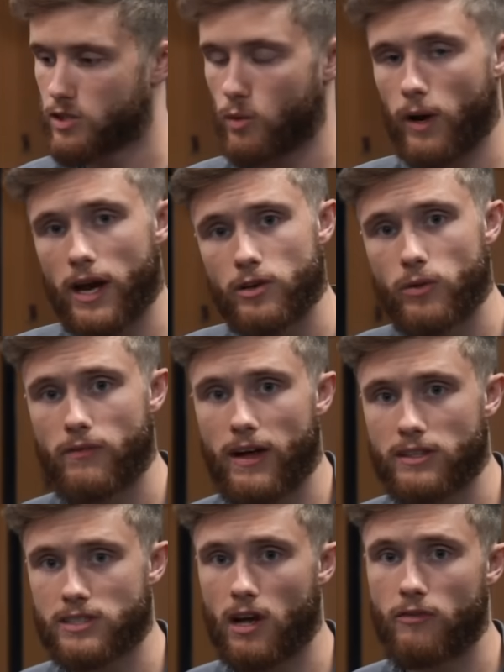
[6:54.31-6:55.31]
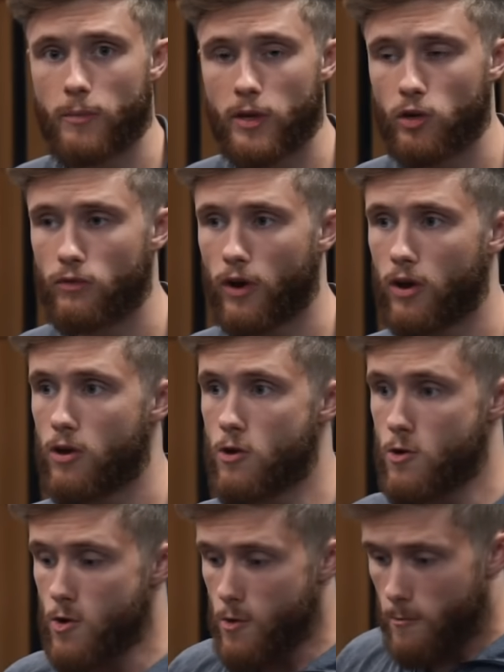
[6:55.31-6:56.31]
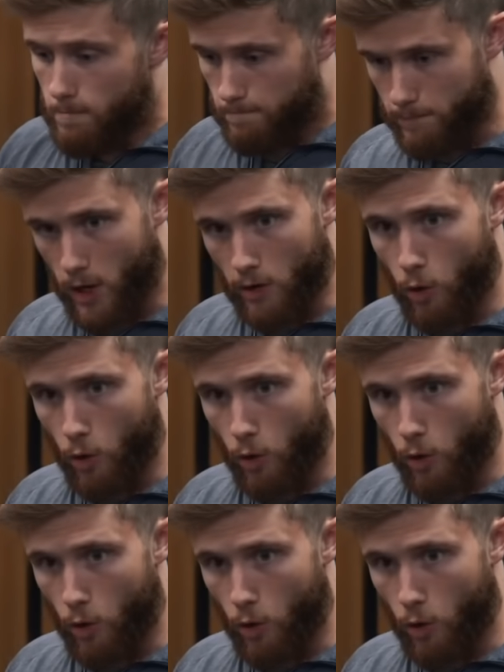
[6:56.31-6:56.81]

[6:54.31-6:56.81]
So when I do the Valsalva maneuver and